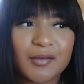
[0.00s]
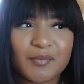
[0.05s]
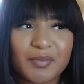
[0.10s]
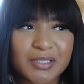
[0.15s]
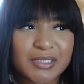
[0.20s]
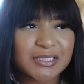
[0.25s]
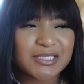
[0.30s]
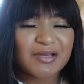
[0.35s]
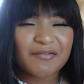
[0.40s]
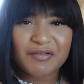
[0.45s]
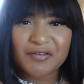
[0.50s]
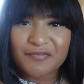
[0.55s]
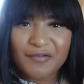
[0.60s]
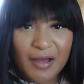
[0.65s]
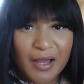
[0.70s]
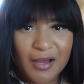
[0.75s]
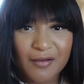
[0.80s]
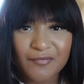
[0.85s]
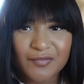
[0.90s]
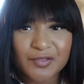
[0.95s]
Bitch,
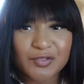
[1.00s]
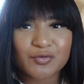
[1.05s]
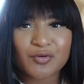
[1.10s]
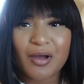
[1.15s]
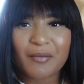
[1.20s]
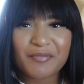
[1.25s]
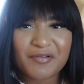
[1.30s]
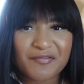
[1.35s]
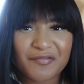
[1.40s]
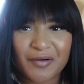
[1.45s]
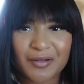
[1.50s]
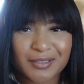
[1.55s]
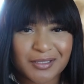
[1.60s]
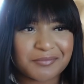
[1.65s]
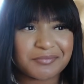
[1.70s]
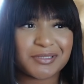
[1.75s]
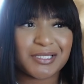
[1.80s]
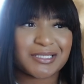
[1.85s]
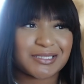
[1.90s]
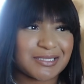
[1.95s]
75, you got me fucked
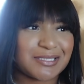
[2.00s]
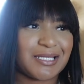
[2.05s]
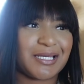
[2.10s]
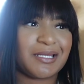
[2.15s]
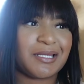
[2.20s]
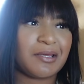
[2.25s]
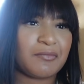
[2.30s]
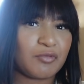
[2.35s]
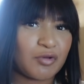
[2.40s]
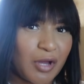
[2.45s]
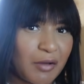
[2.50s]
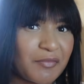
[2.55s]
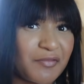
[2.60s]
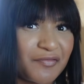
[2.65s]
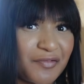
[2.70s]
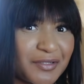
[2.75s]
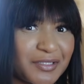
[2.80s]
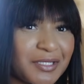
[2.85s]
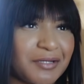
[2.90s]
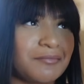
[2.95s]
up, Texas A&M. You got me
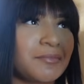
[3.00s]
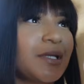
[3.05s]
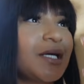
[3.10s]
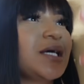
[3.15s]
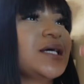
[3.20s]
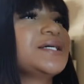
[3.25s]
fucked up.